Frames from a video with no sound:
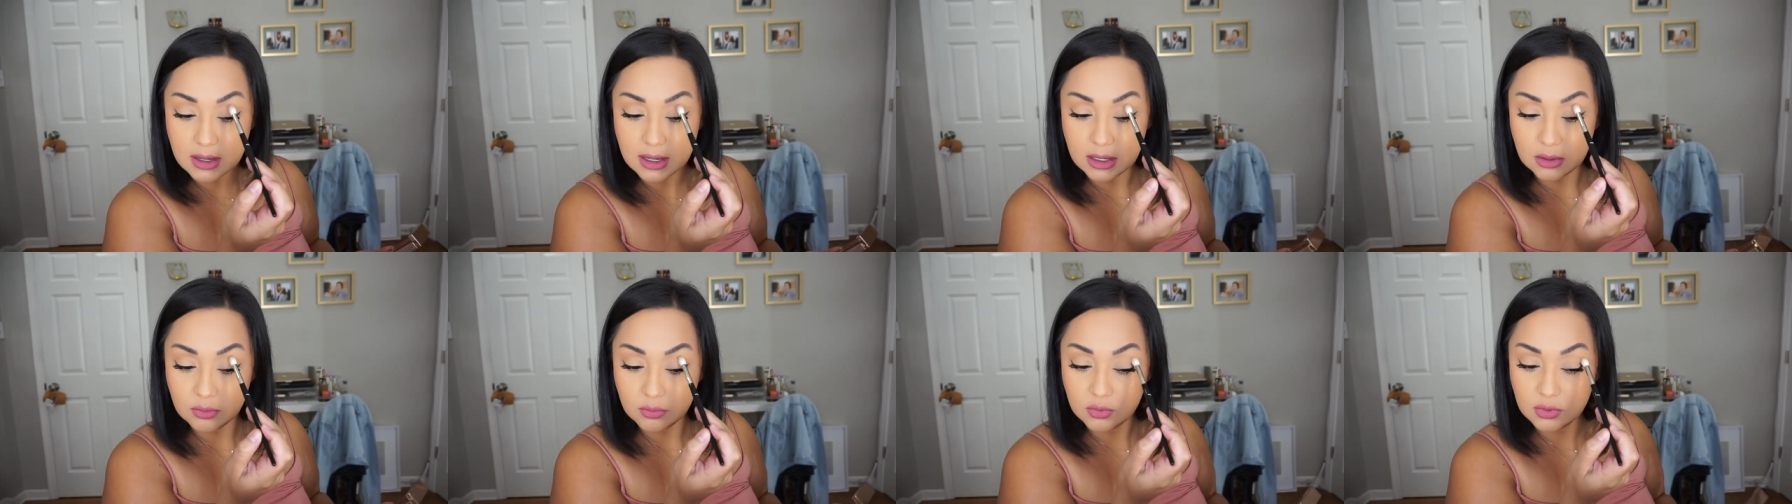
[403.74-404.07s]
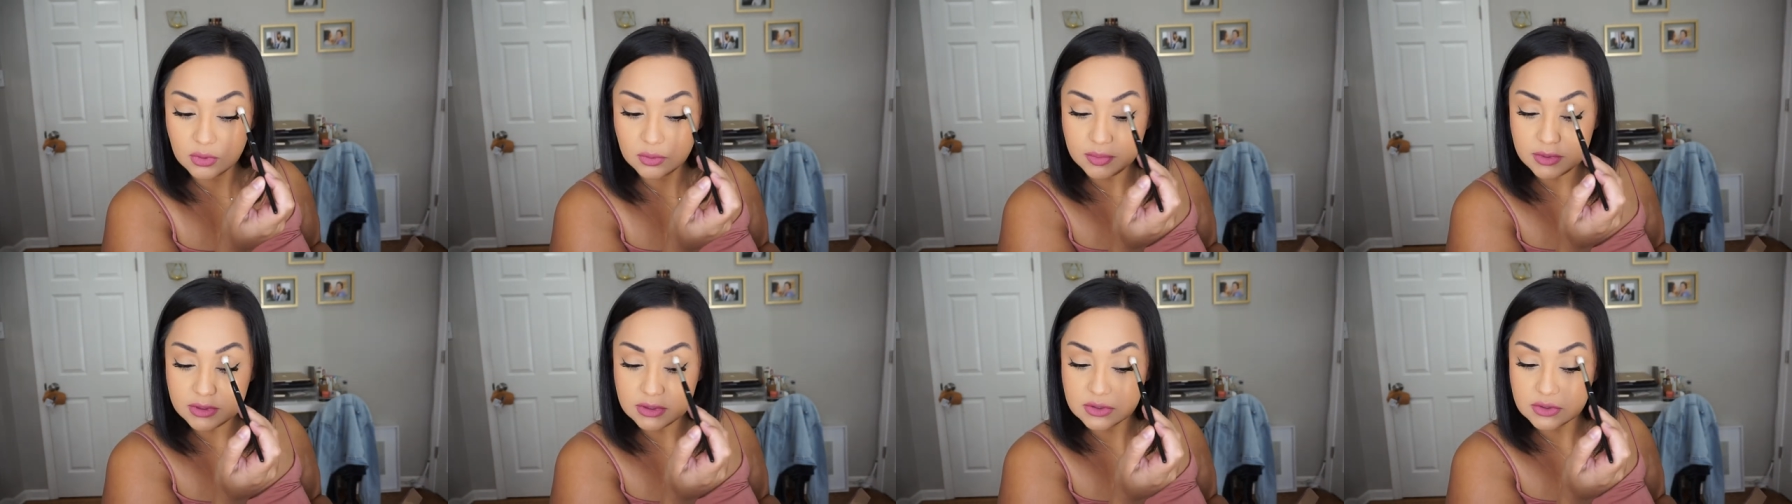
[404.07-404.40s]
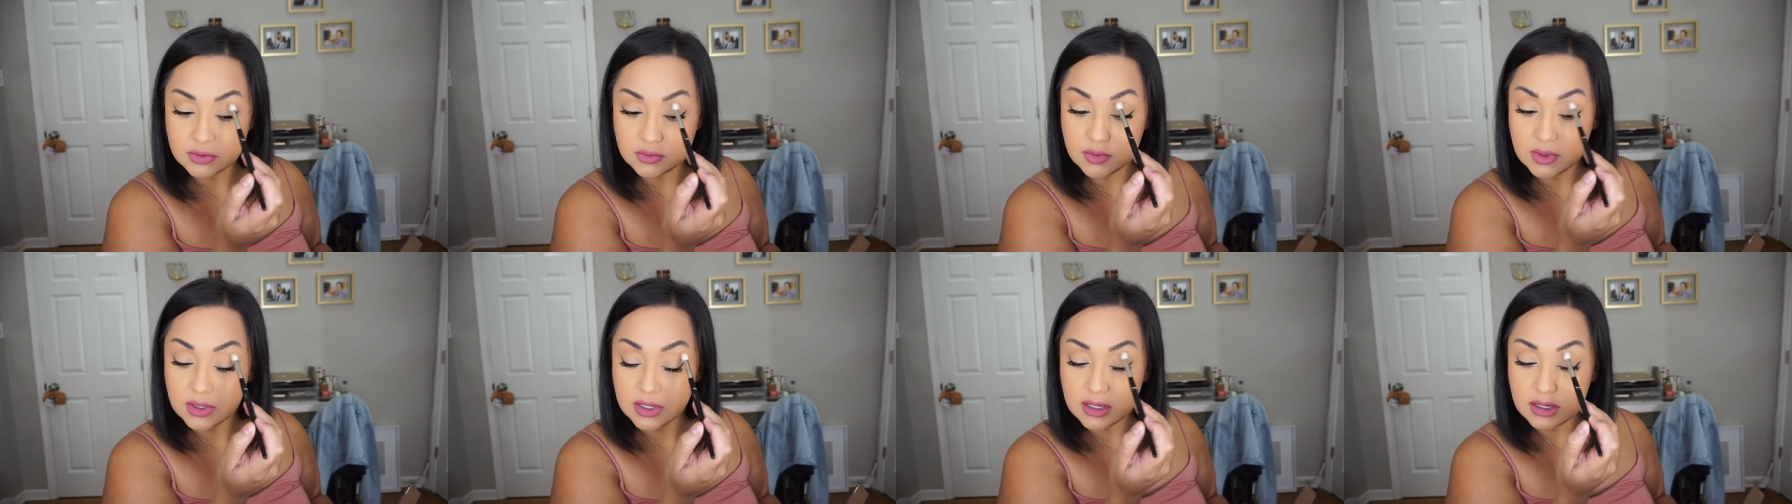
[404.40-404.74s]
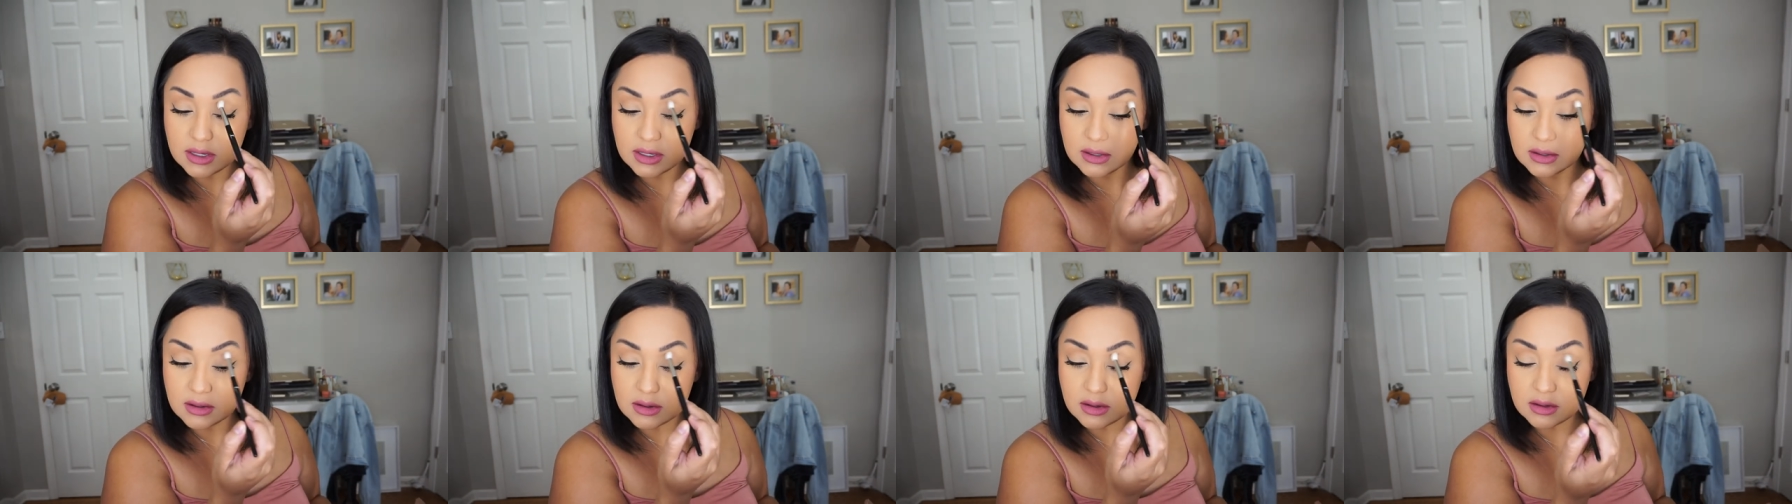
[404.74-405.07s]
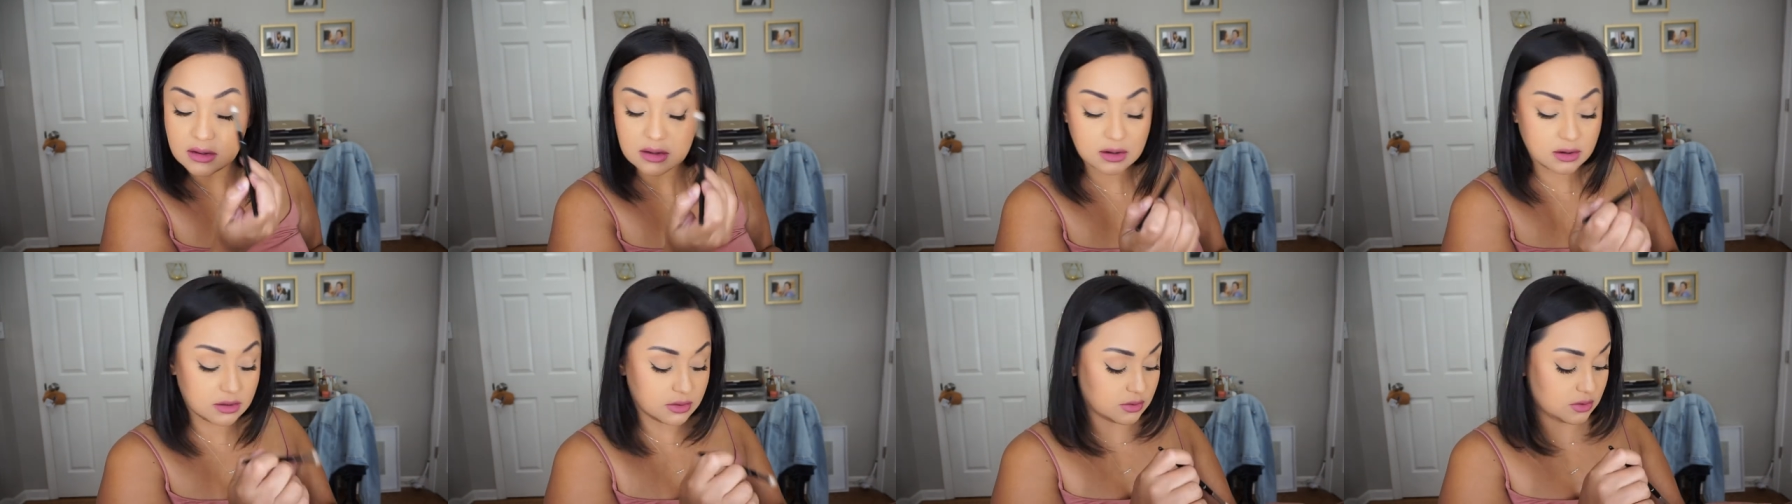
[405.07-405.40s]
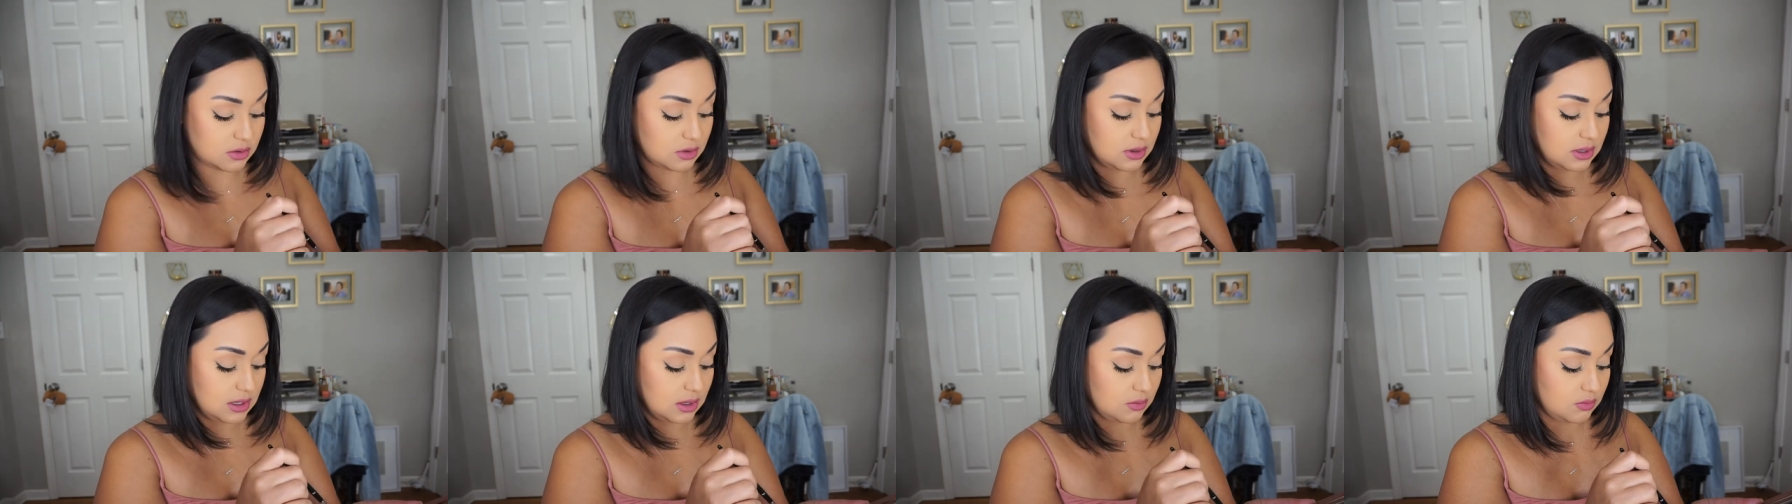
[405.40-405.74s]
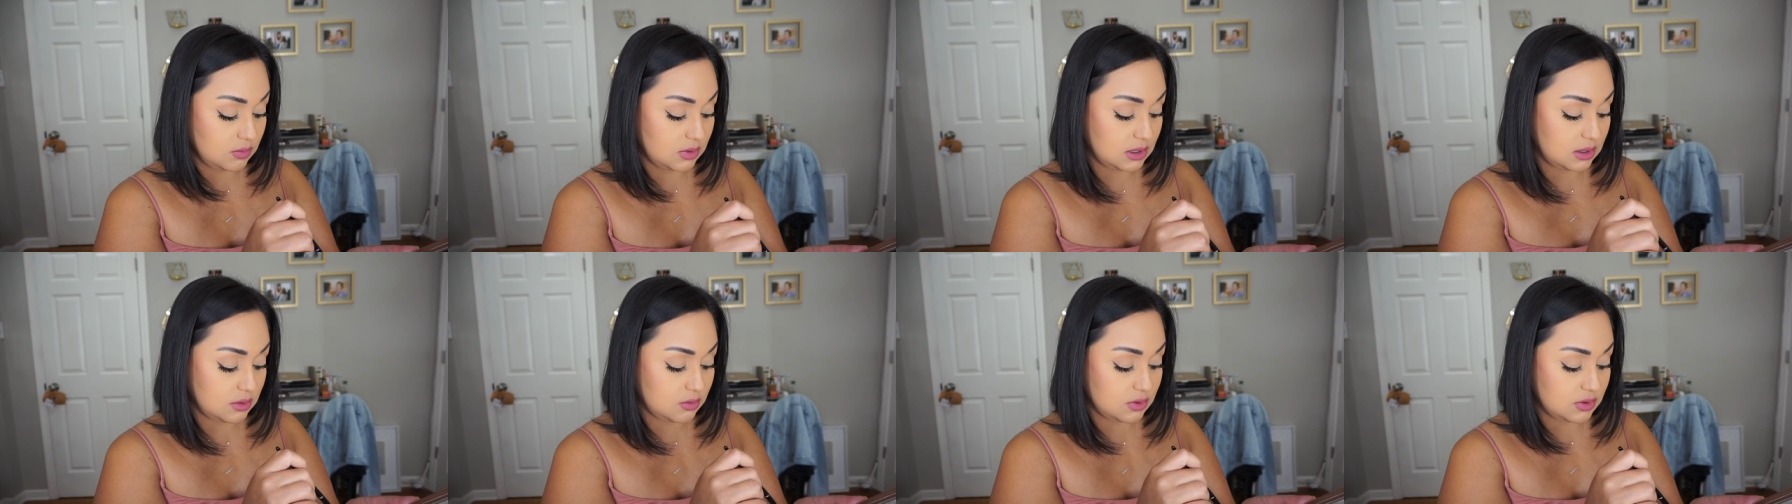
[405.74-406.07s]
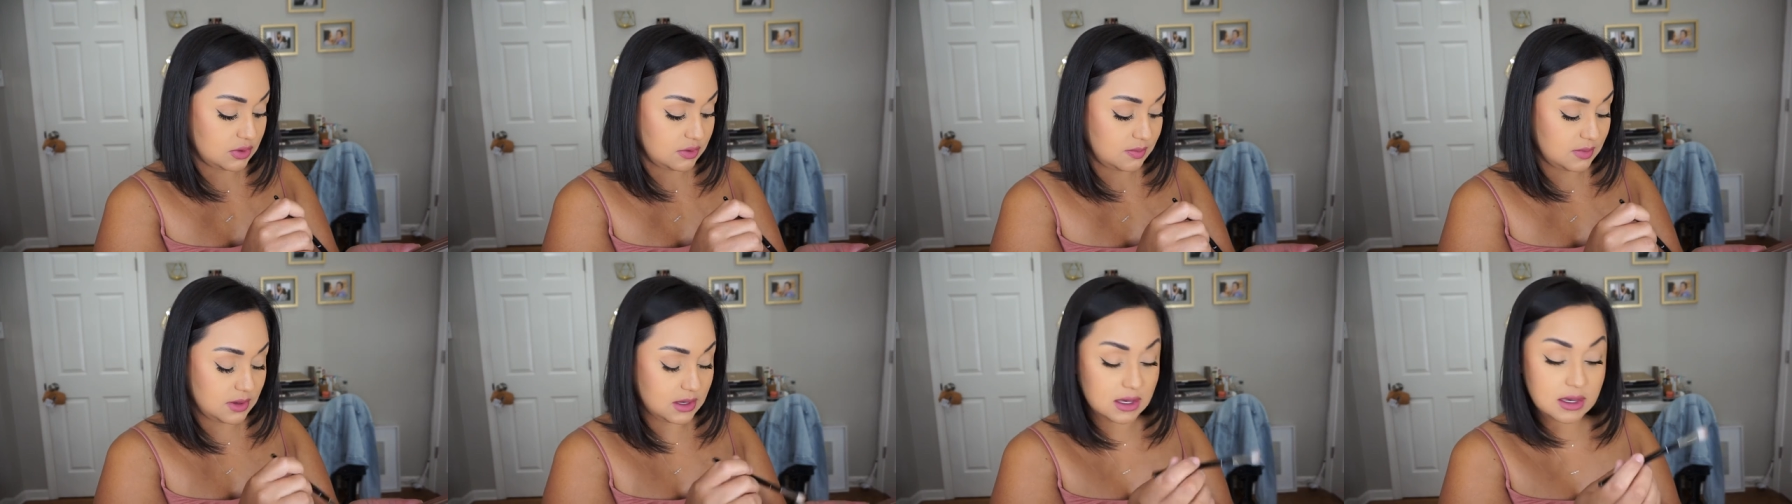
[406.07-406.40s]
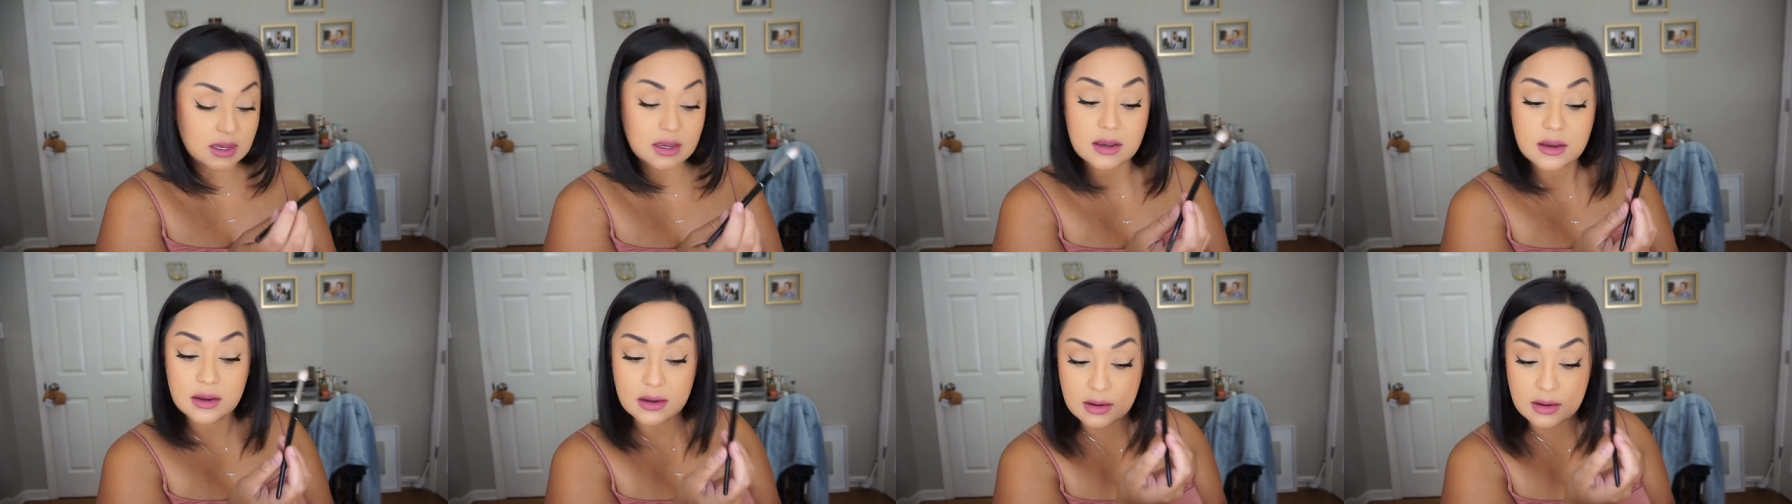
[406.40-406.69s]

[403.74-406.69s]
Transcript: I will be doing another get ready with me.